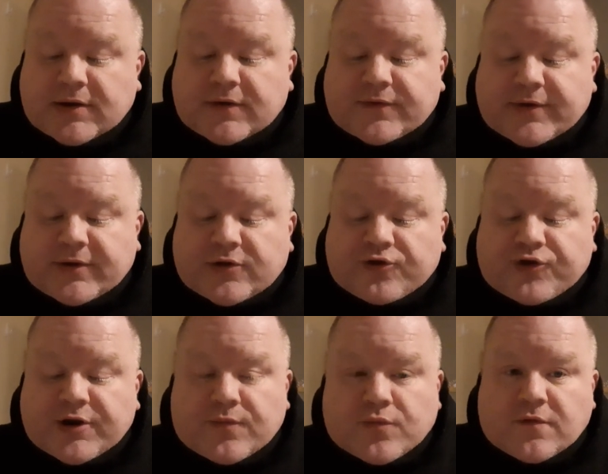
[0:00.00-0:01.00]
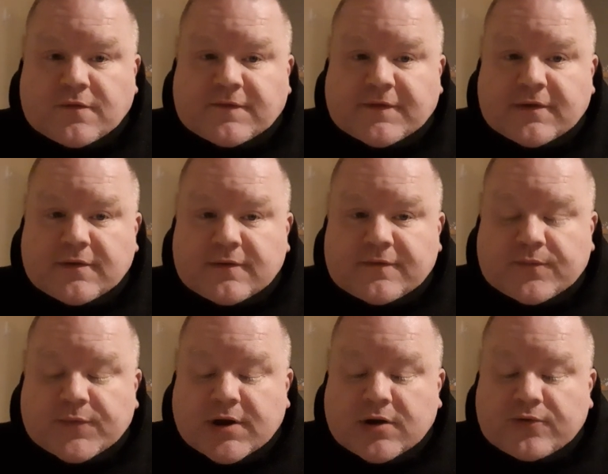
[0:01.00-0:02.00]
said that she had moved from
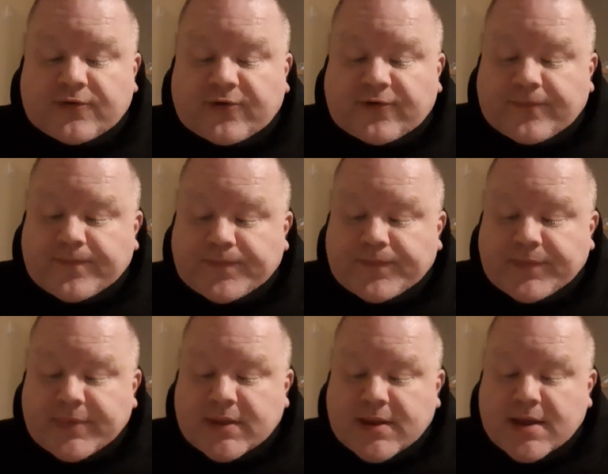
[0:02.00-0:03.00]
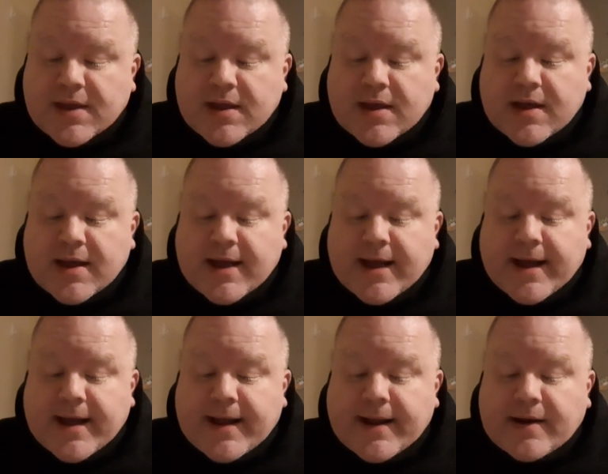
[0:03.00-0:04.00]
the house
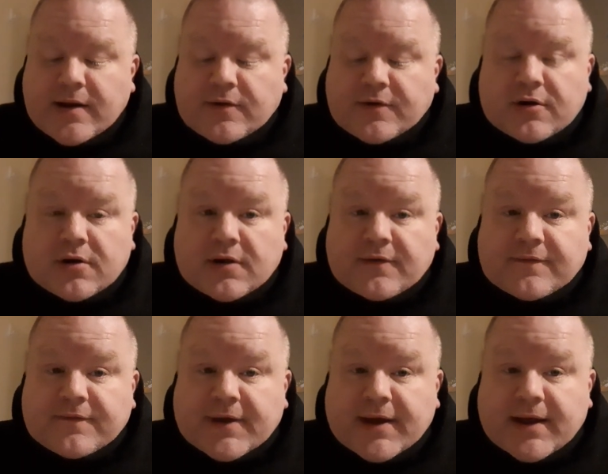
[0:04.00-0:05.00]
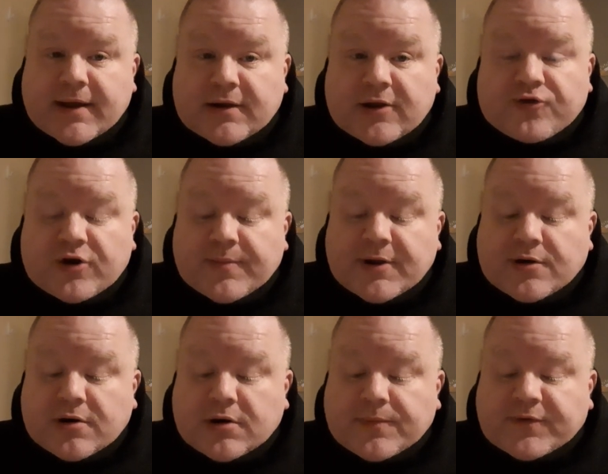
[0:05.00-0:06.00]
and her life had literally been
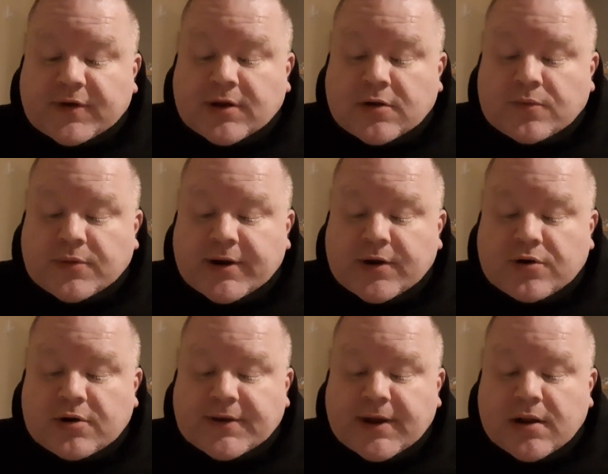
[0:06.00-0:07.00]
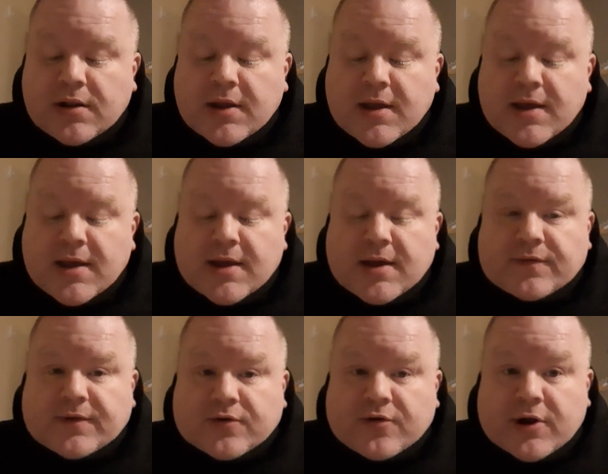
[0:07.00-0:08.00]
turned upside down by the ordeal.
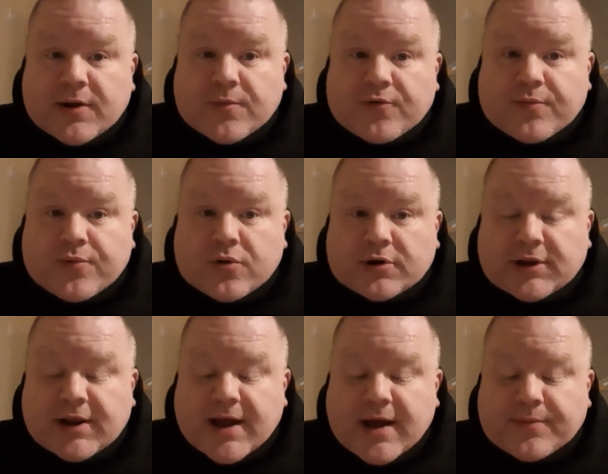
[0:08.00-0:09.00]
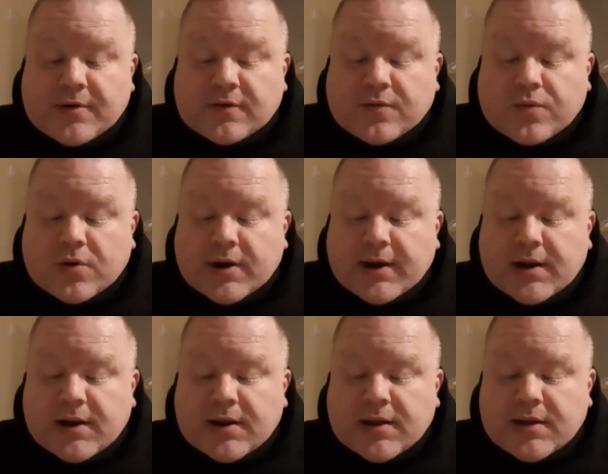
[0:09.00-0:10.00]
The crime reportedly happened
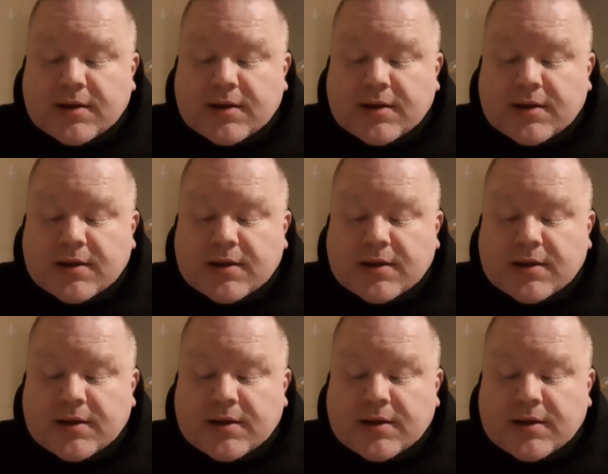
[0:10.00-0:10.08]
while